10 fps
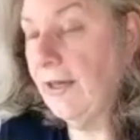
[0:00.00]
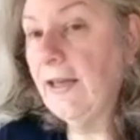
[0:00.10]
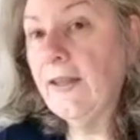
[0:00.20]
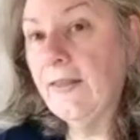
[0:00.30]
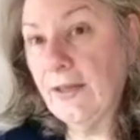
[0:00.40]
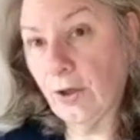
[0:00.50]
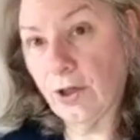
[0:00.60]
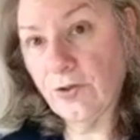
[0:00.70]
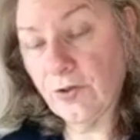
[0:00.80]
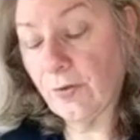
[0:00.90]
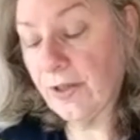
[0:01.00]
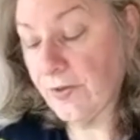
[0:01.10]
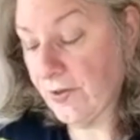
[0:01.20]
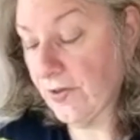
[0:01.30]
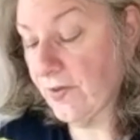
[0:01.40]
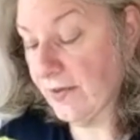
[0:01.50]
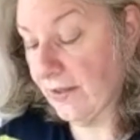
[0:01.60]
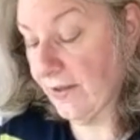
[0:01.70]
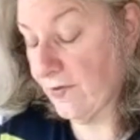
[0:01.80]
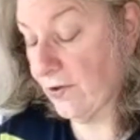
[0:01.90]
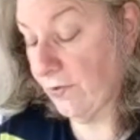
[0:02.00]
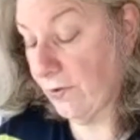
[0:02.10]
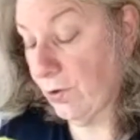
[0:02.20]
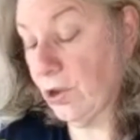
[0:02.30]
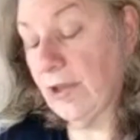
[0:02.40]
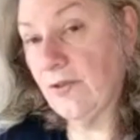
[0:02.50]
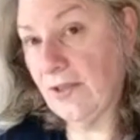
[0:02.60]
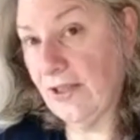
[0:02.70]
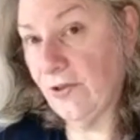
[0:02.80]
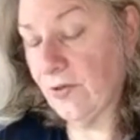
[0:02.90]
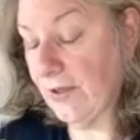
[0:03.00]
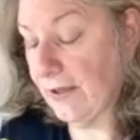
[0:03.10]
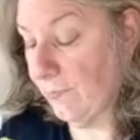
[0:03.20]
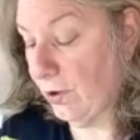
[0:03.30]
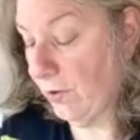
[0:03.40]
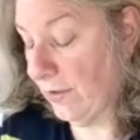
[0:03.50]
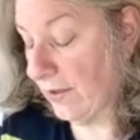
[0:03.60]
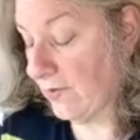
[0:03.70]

they also are still selling sewing machines. And here's the MQX